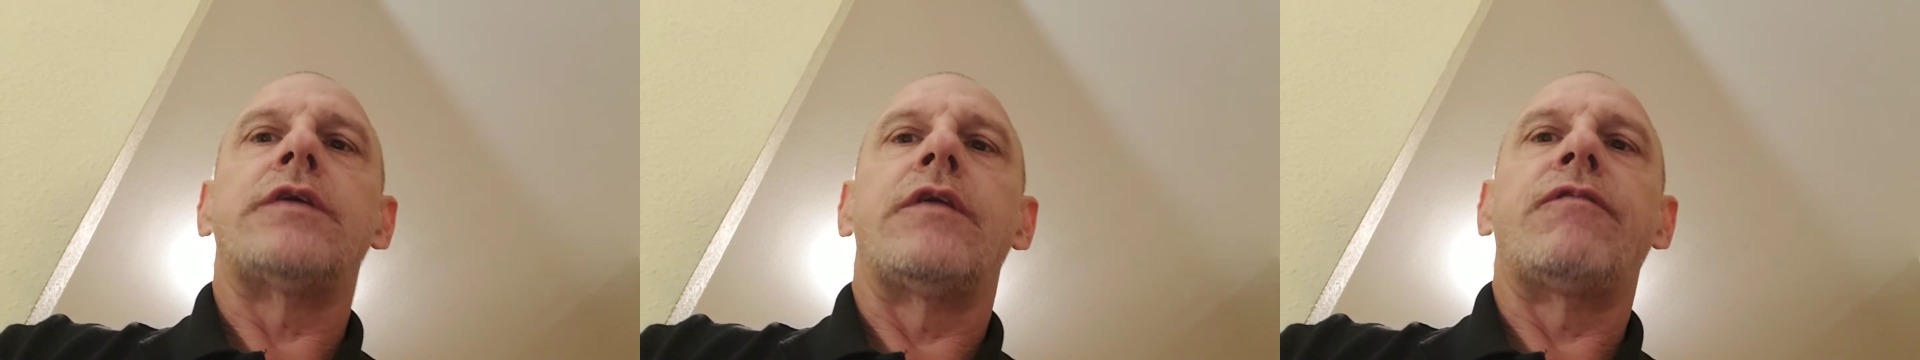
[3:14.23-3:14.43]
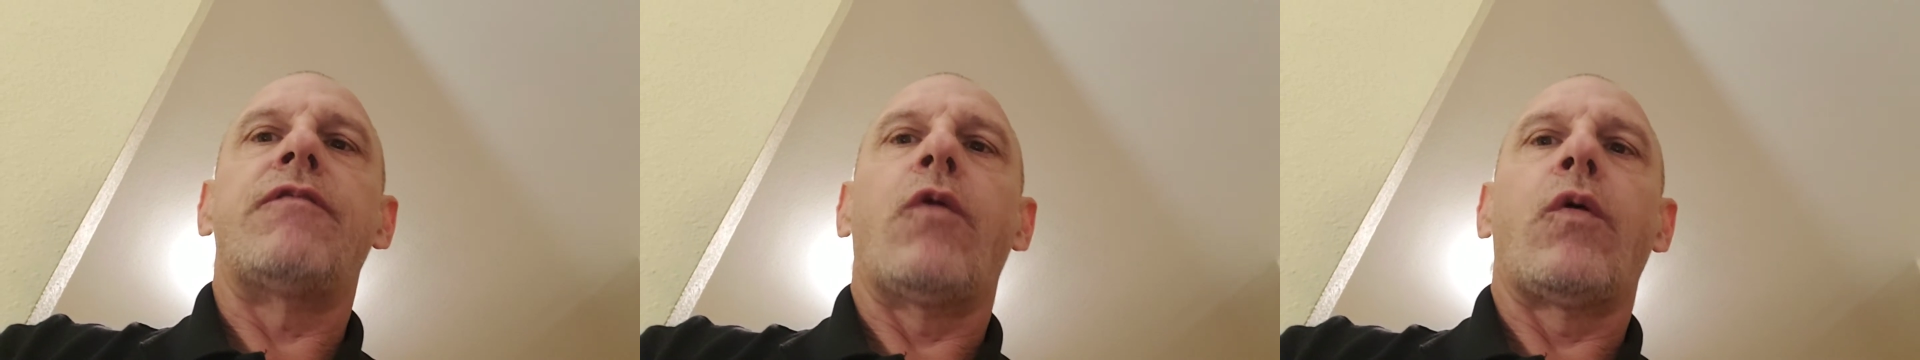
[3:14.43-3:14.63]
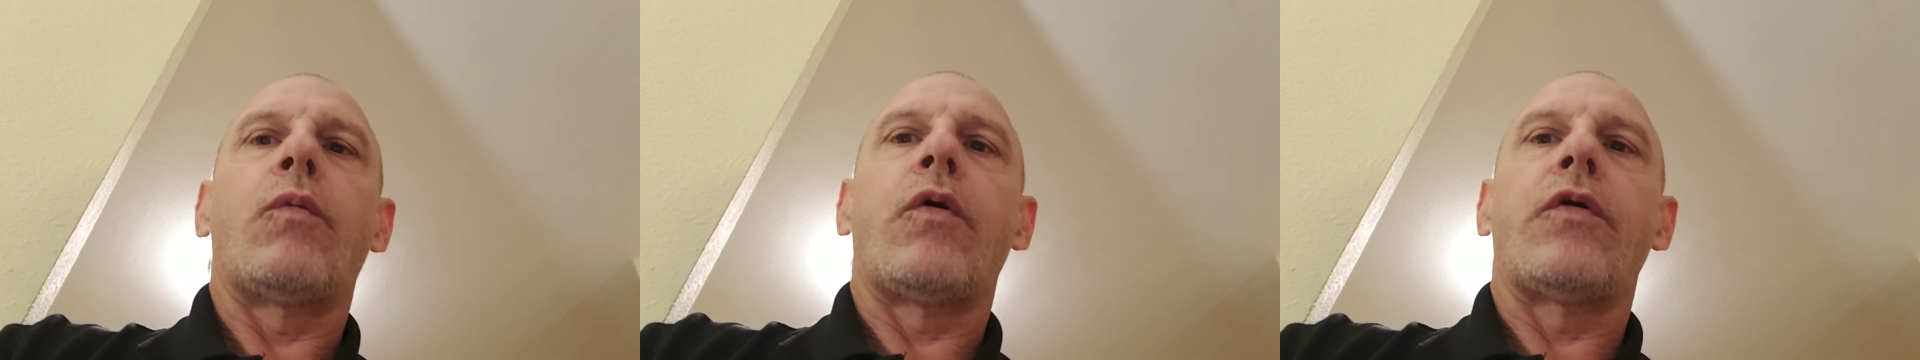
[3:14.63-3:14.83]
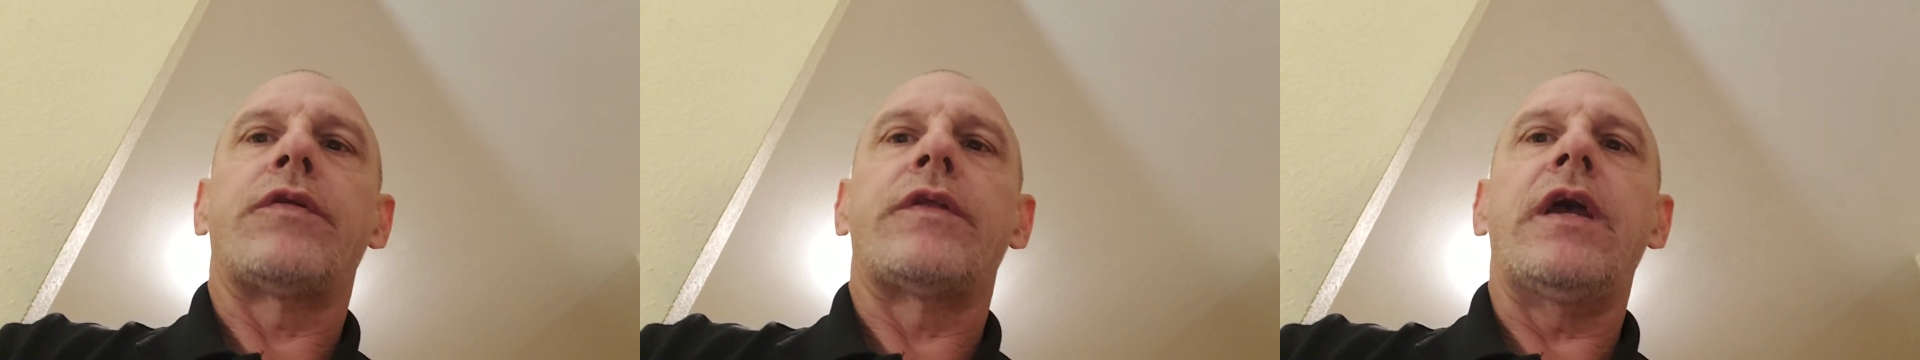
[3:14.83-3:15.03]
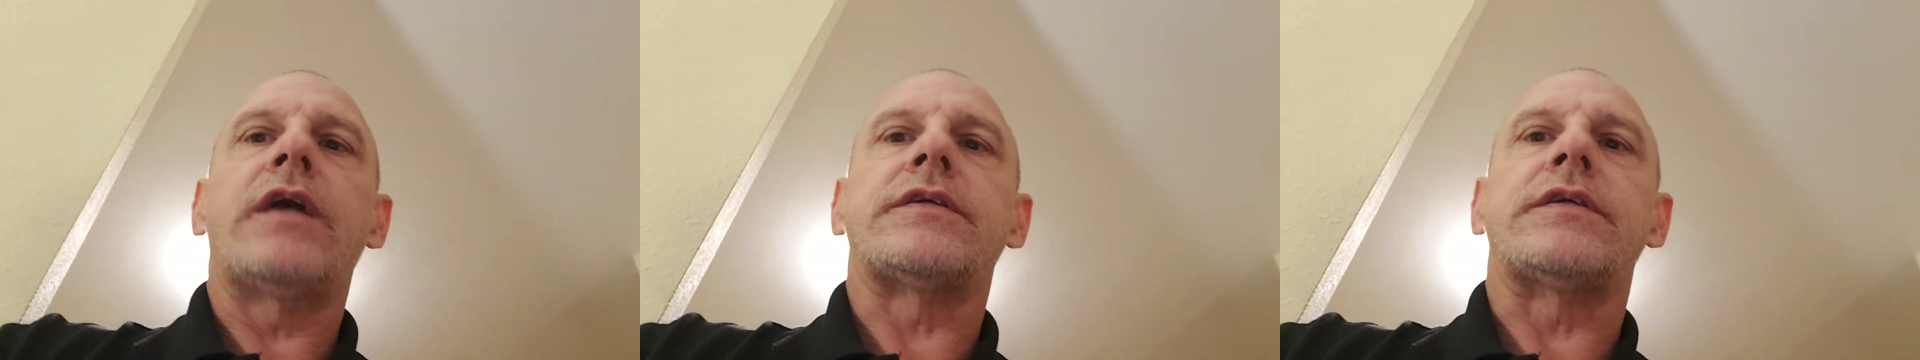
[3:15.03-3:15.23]
in Fort Worth,
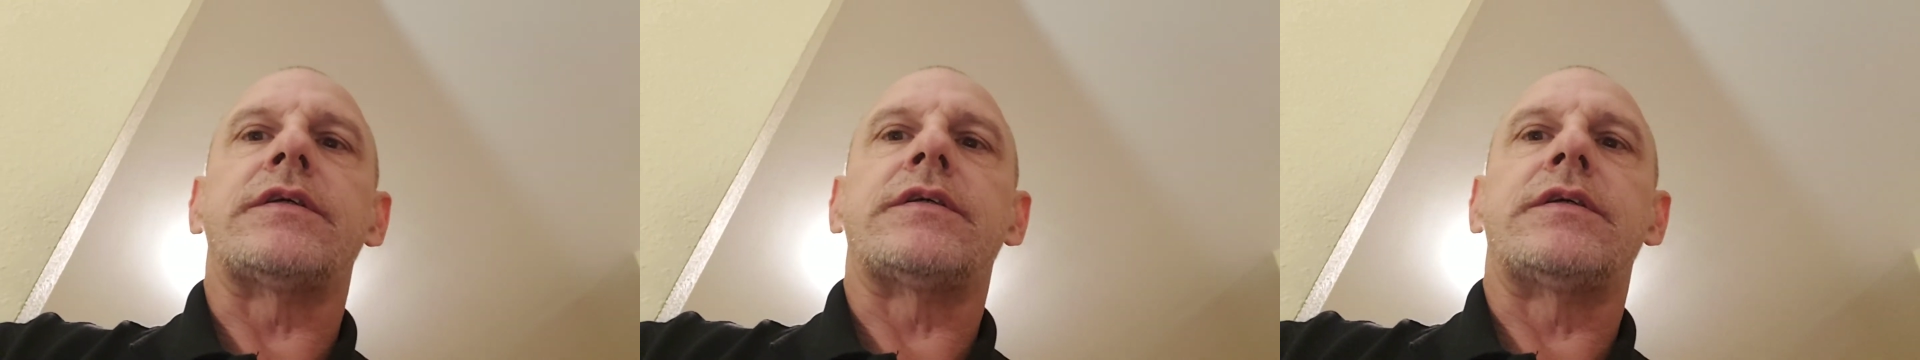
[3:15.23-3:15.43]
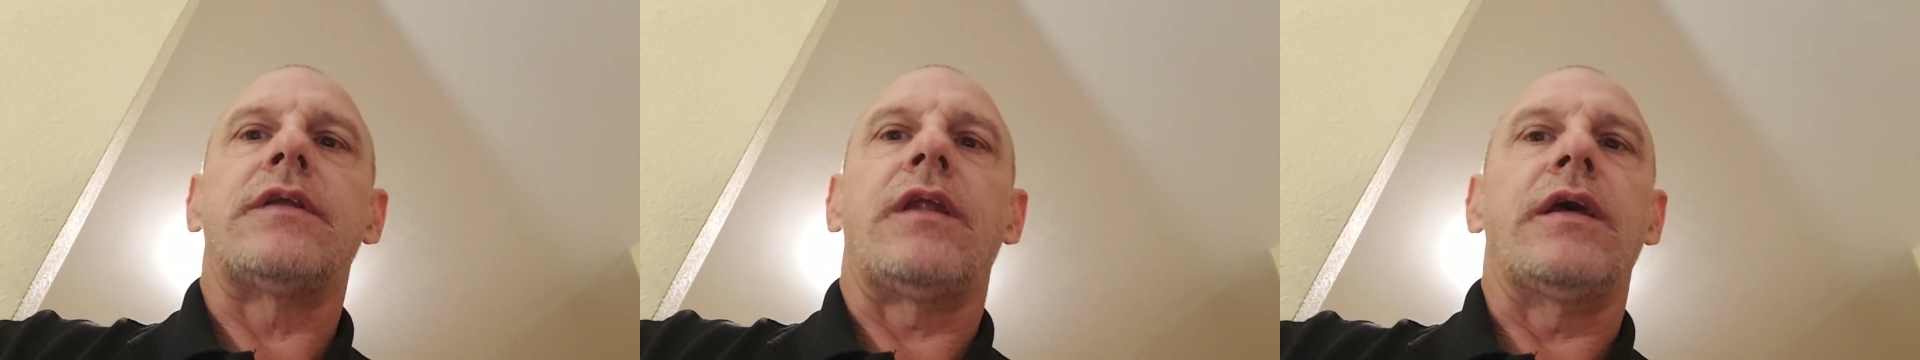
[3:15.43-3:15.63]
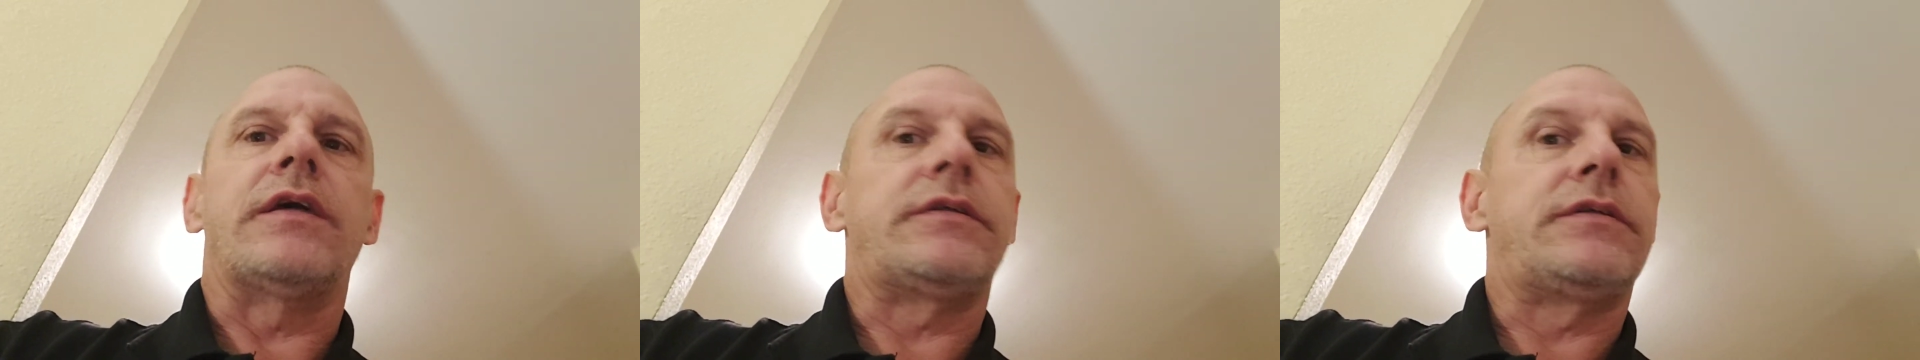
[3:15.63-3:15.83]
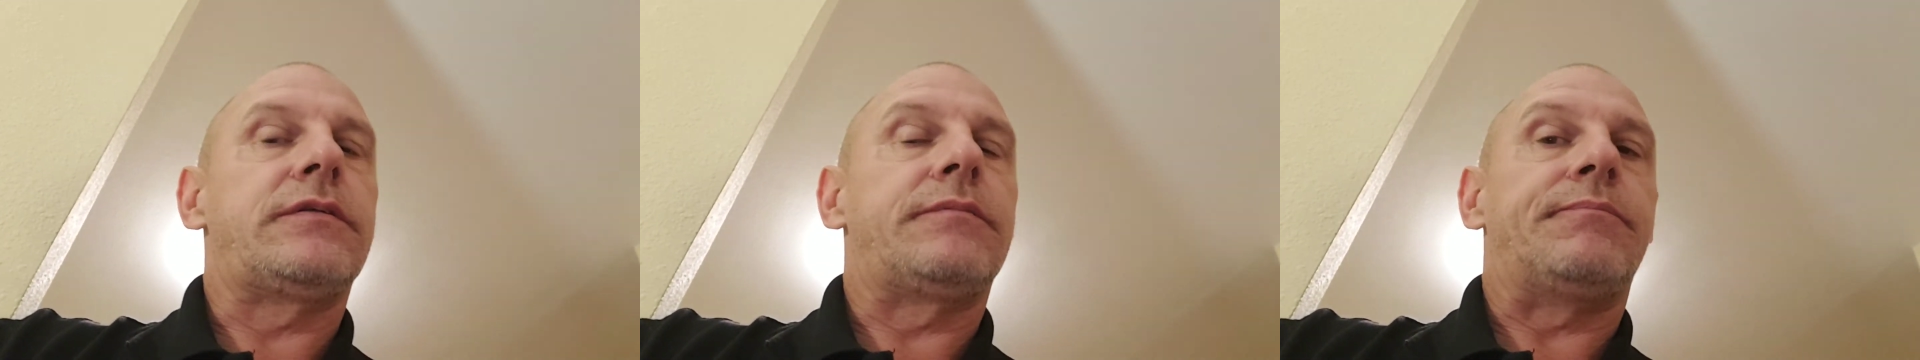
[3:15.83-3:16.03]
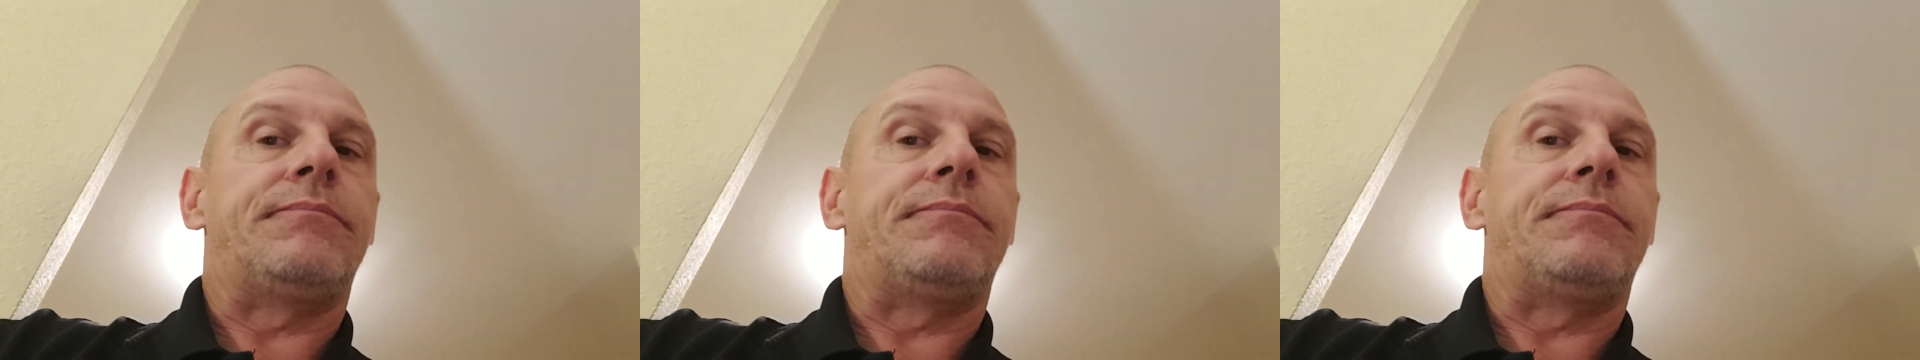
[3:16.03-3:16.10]
Texas, unless